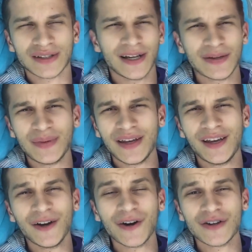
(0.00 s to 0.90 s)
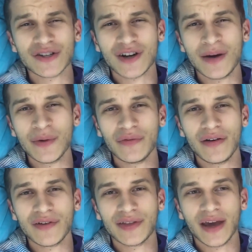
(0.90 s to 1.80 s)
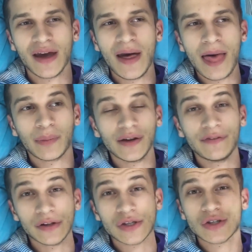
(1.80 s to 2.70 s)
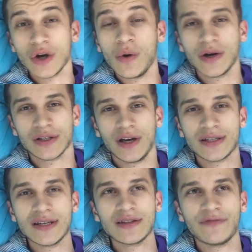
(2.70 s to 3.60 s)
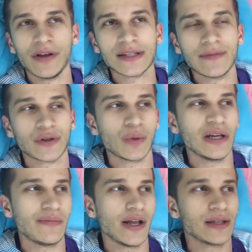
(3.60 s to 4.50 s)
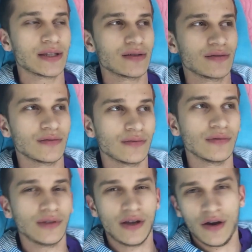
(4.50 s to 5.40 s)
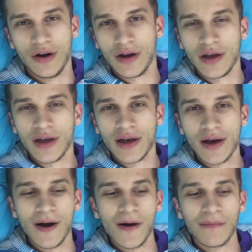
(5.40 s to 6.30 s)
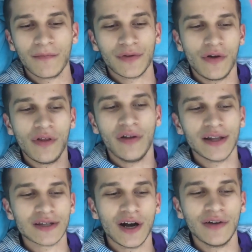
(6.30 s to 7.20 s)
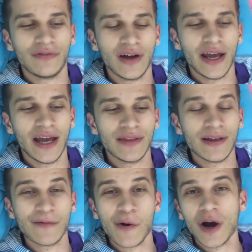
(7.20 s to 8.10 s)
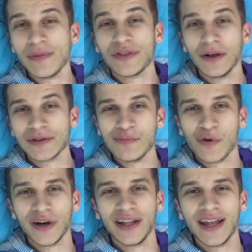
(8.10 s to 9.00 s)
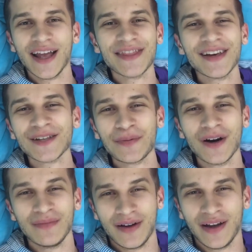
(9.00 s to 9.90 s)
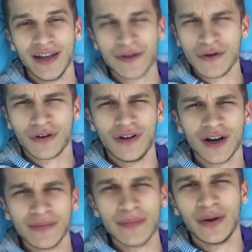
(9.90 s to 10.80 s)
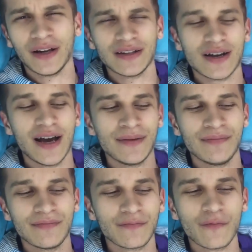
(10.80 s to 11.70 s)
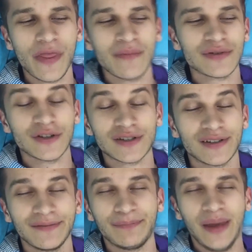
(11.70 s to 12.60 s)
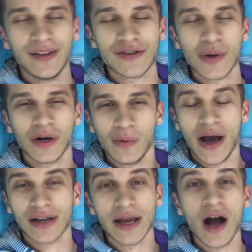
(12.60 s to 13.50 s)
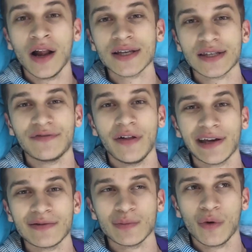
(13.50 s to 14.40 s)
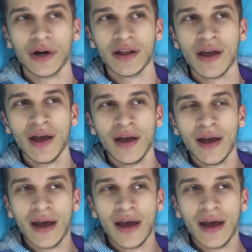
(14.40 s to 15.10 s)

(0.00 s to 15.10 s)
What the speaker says: I'm excited to be here, or just a combo of everything. But I felt so exhausted, fell asleep for 20 minutes here. With all the lights off, and then I woke up and thought it was morning, and I think it's part of my internal clock, my body time rhythms just being so out of whack, because I honestly felt like it was morning,